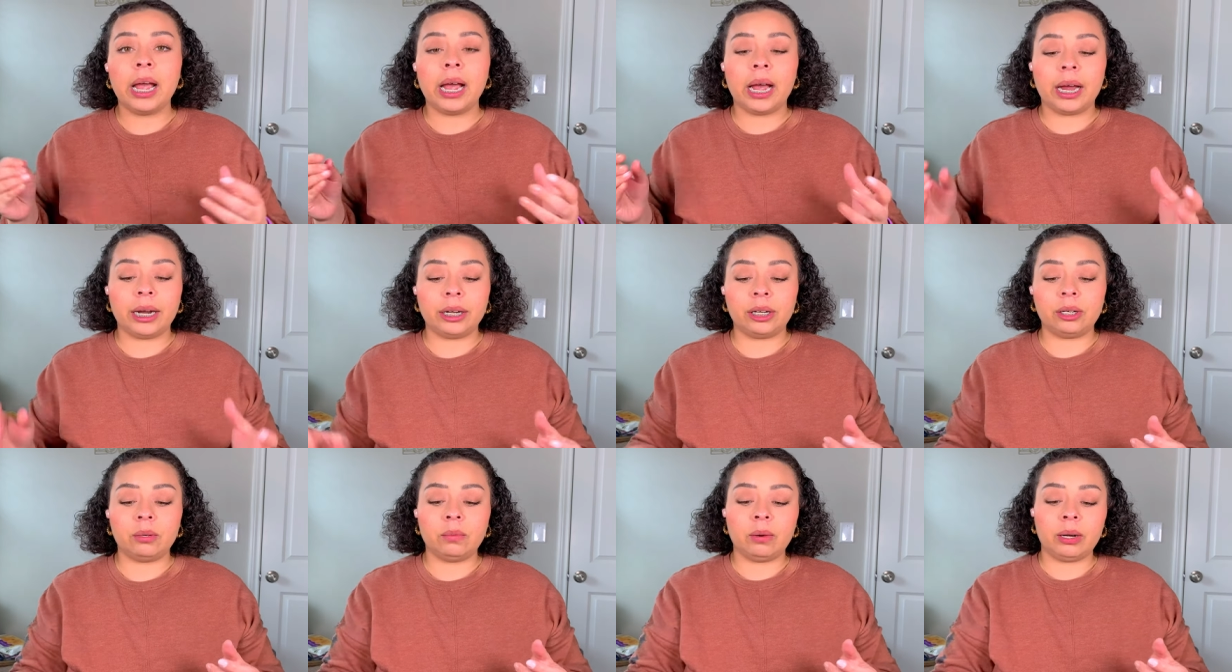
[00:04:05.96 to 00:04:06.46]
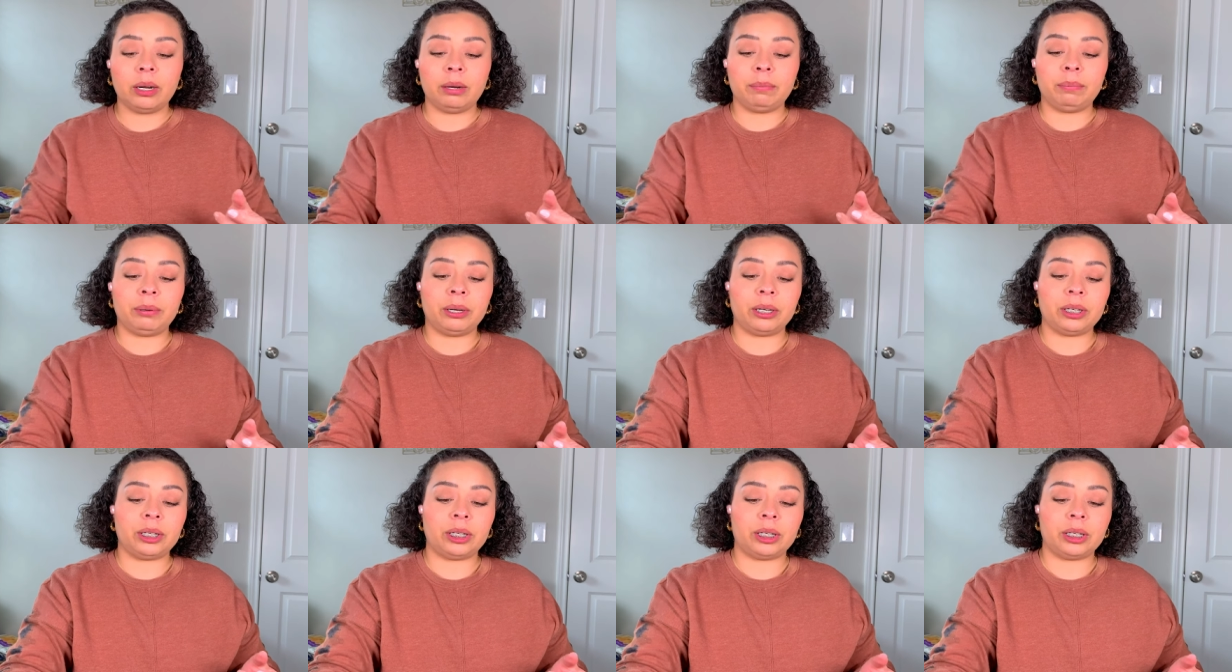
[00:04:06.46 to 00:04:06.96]
I do want to
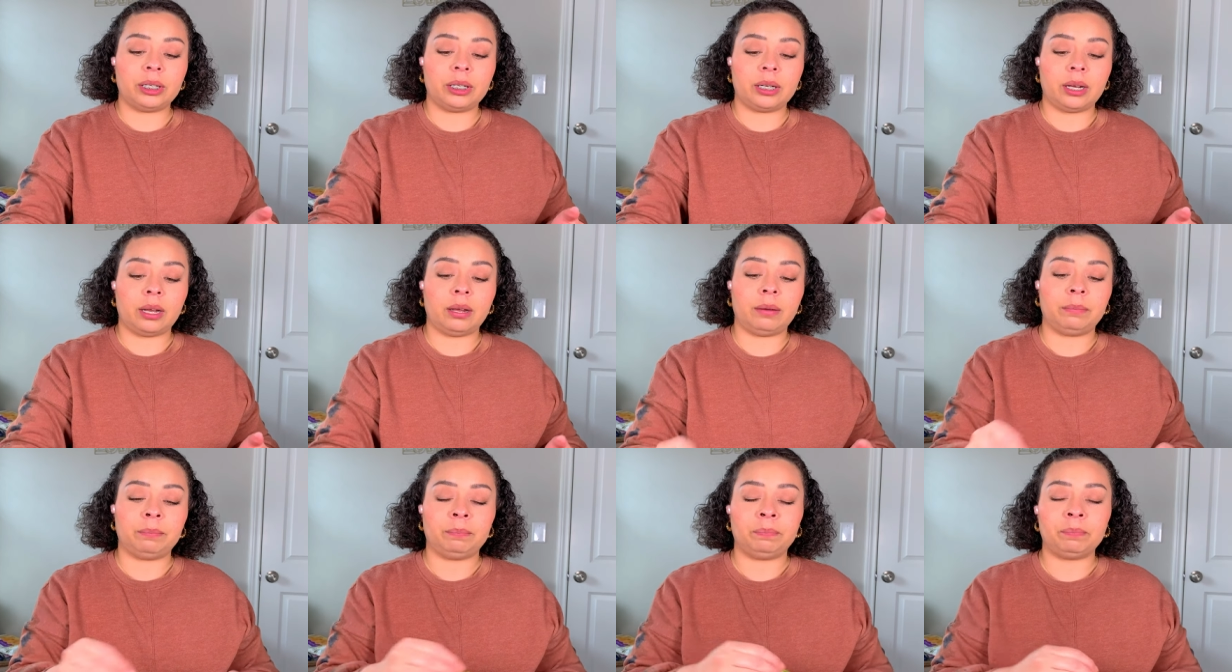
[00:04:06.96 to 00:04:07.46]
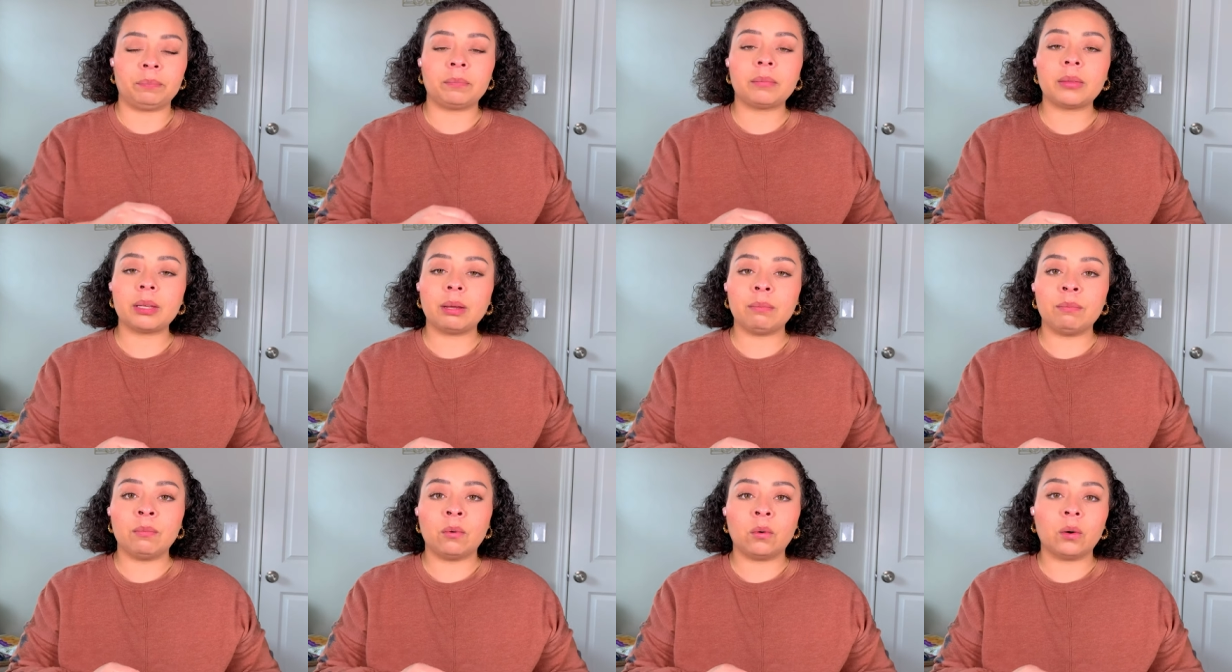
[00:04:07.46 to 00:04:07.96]
purchase
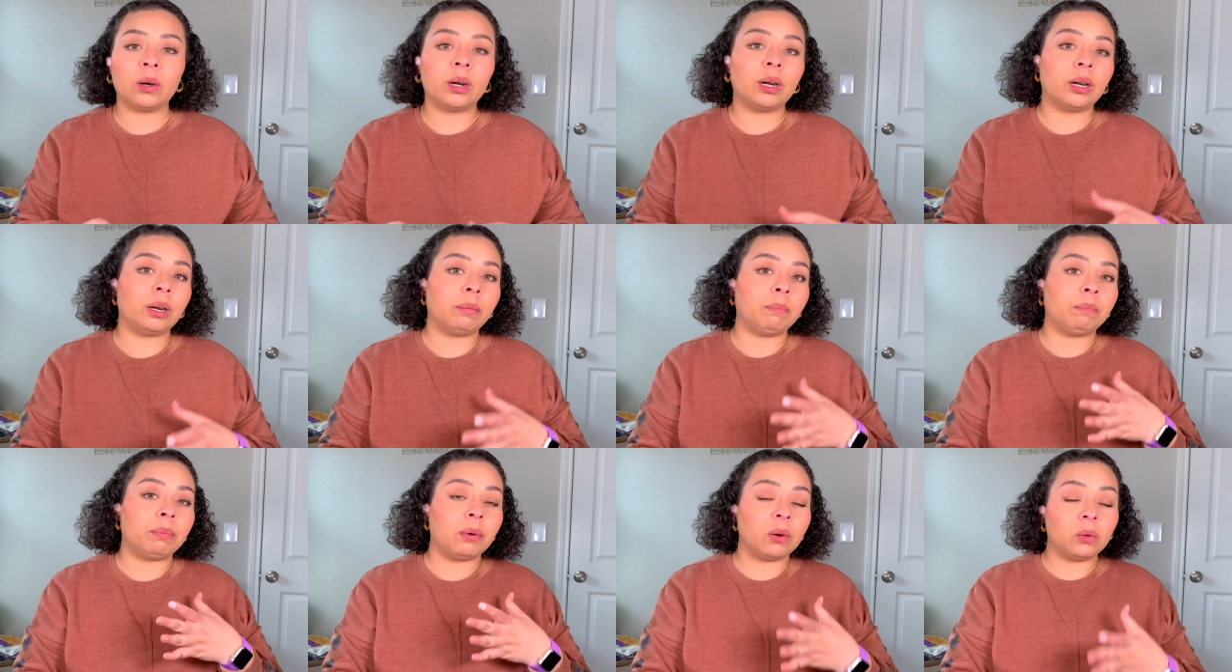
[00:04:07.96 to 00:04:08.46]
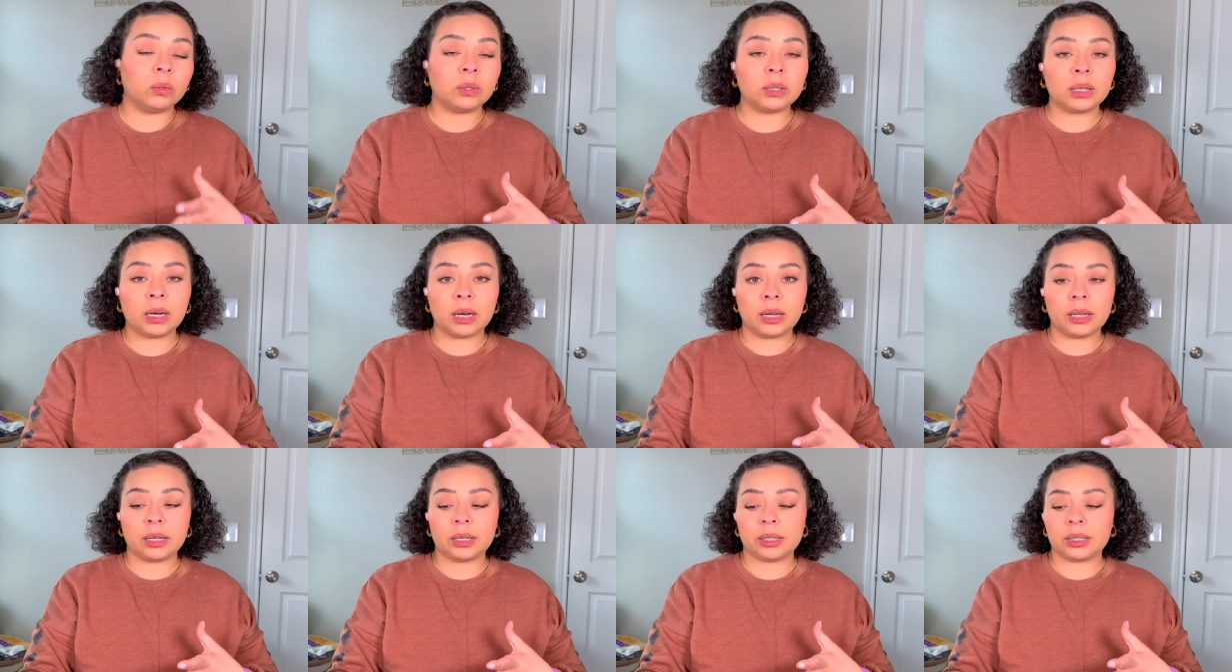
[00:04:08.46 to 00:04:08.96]
more bold
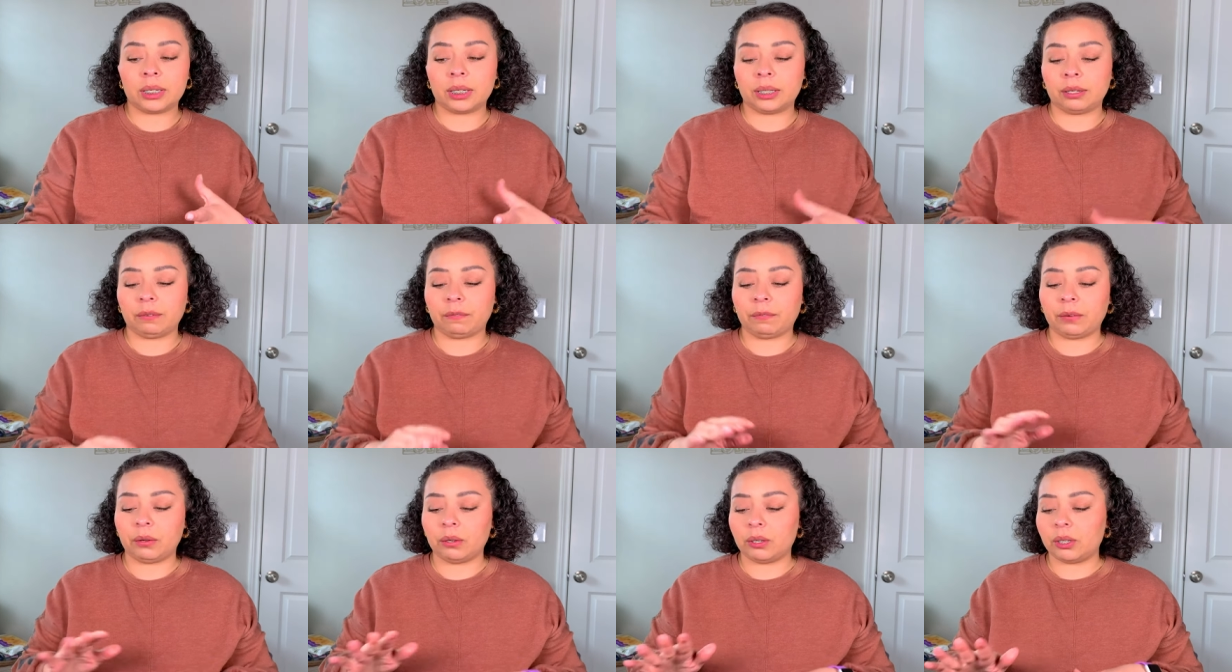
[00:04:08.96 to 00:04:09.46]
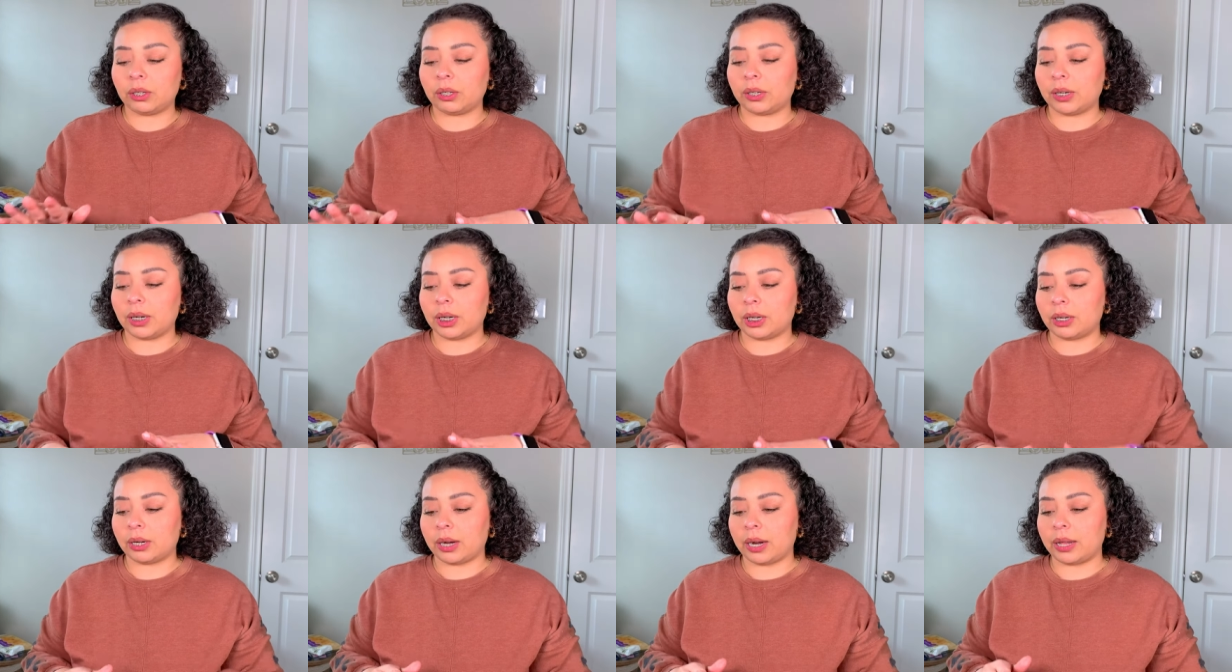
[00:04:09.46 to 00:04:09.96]
colors in the future
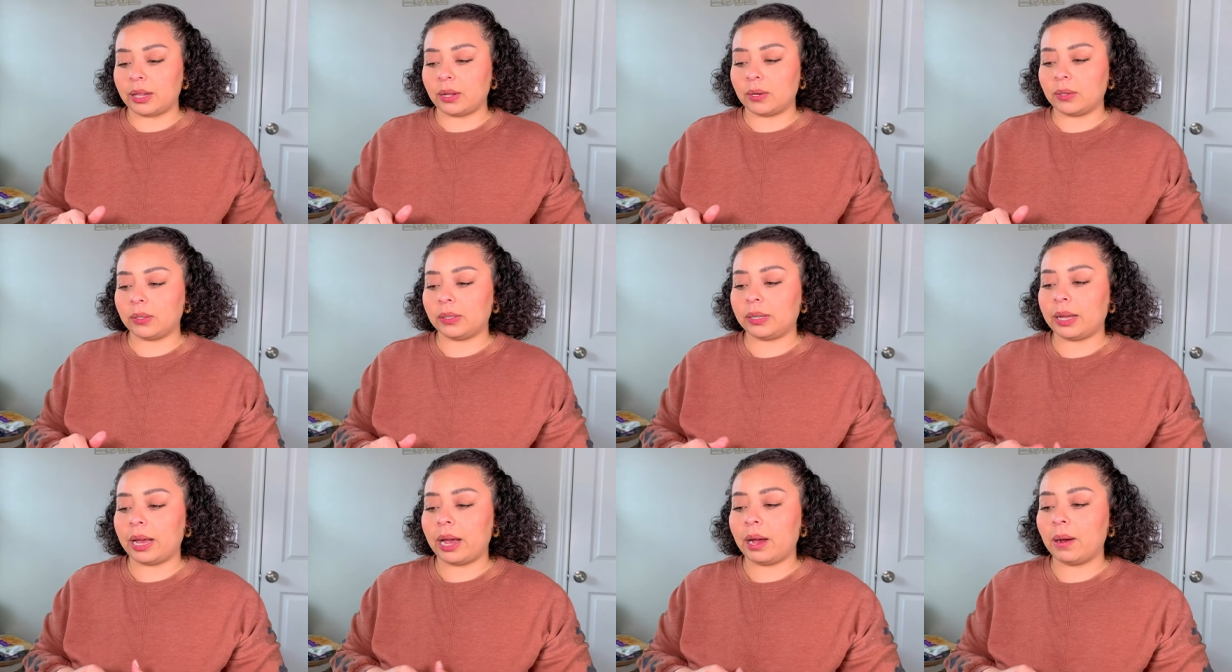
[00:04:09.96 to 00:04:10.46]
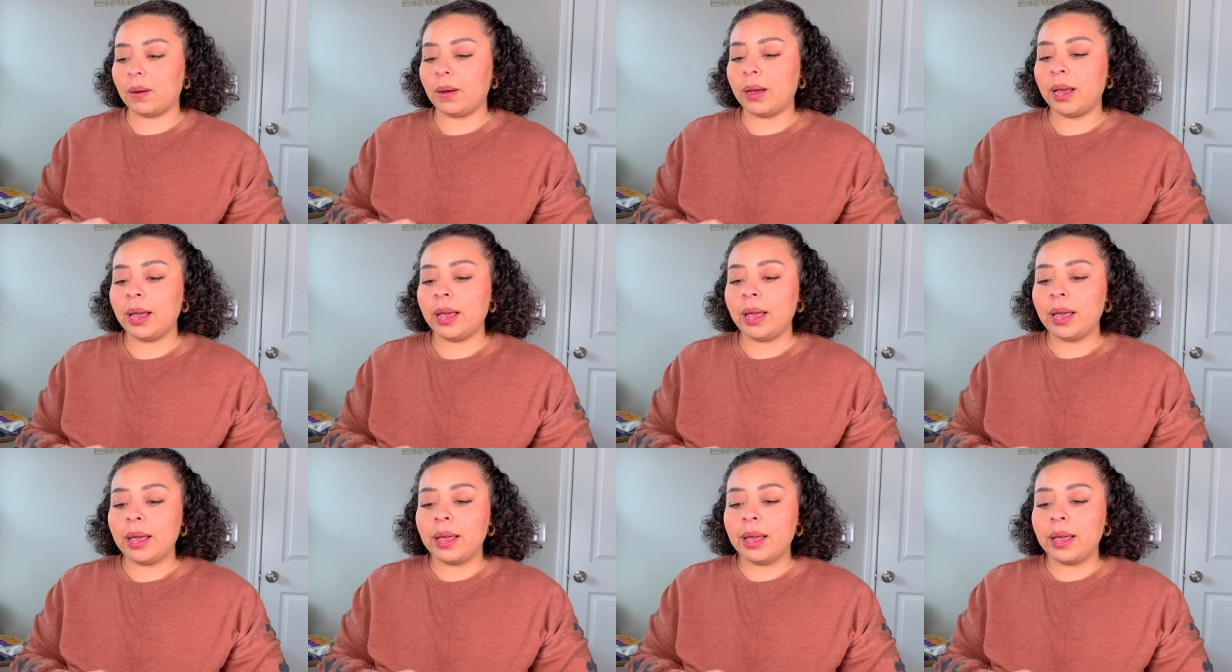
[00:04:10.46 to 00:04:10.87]
and try those out.